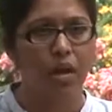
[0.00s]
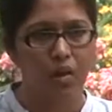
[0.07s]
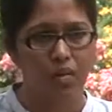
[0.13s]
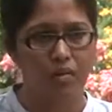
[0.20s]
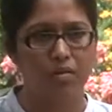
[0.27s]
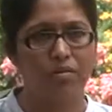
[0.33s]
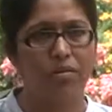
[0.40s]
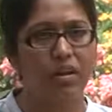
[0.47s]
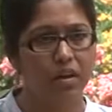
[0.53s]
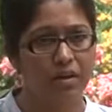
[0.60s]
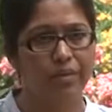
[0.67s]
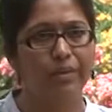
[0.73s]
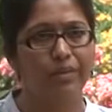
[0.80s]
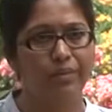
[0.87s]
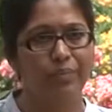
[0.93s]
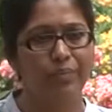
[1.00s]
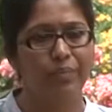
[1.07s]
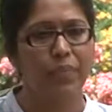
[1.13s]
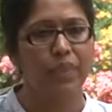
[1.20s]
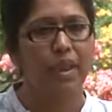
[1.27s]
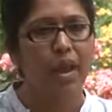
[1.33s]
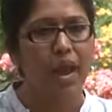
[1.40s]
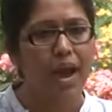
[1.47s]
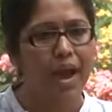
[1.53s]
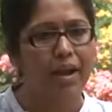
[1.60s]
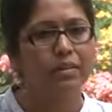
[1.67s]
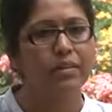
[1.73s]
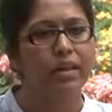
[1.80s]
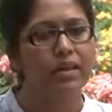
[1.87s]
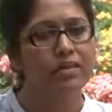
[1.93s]
or the learner.
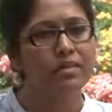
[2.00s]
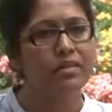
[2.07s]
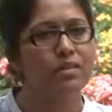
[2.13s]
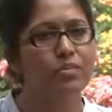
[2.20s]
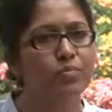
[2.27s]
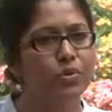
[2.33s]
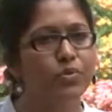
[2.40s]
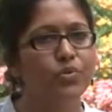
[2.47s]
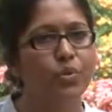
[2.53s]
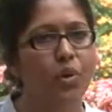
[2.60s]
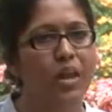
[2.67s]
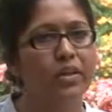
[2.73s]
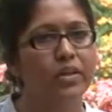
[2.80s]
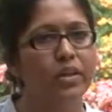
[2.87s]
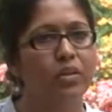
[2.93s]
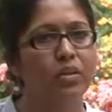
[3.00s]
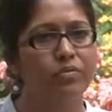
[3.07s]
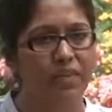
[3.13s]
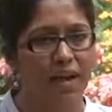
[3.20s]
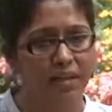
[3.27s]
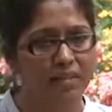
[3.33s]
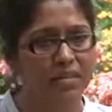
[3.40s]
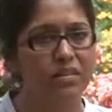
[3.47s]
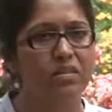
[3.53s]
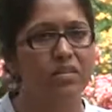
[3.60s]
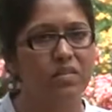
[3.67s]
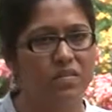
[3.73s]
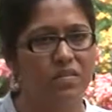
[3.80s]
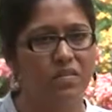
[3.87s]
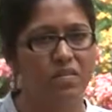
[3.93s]
And there is this mutuality of
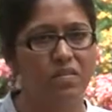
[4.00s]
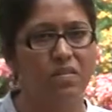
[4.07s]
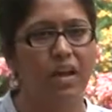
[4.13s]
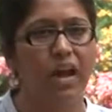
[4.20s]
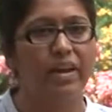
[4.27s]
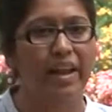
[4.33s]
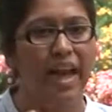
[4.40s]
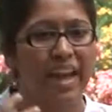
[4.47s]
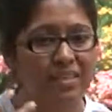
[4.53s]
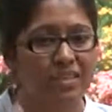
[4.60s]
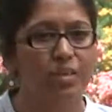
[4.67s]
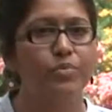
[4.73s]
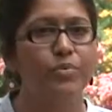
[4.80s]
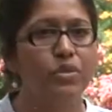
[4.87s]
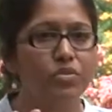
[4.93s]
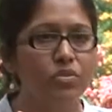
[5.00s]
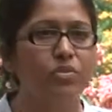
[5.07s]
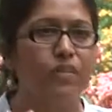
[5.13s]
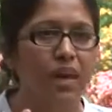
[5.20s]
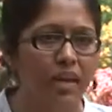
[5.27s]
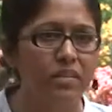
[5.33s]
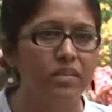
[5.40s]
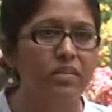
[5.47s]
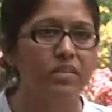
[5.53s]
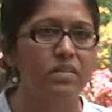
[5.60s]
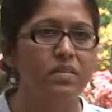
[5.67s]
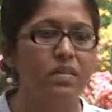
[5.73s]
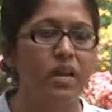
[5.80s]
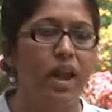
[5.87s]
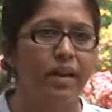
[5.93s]
otherness and acceptance of
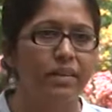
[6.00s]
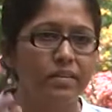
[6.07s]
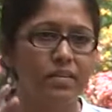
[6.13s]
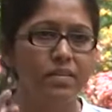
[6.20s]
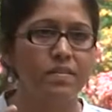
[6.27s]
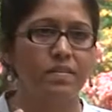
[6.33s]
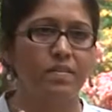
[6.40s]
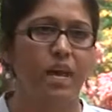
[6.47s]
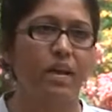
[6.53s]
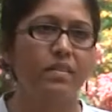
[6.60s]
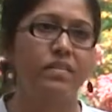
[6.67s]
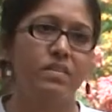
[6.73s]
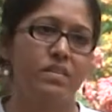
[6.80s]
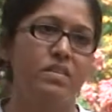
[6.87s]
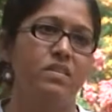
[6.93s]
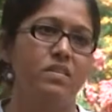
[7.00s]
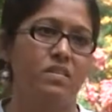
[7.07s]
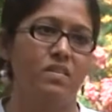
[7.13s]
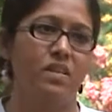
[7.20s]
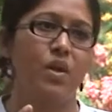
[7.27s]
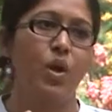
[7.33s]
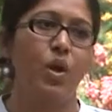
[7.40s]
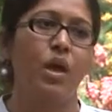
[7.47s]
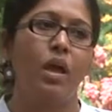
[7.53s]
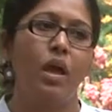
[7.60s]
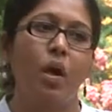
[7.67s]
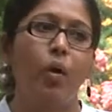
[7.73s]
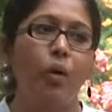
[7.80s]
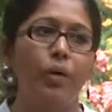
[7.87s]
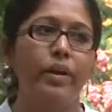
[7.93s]
otherness, and this otherness
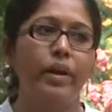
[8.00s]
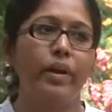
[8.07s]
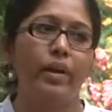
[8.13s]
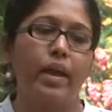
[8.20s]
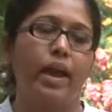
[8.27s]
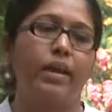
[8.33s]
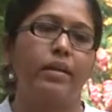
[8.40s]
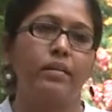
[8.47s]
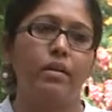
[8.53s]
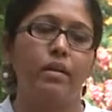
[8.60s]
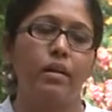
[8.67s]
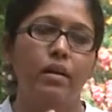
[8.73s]
holding and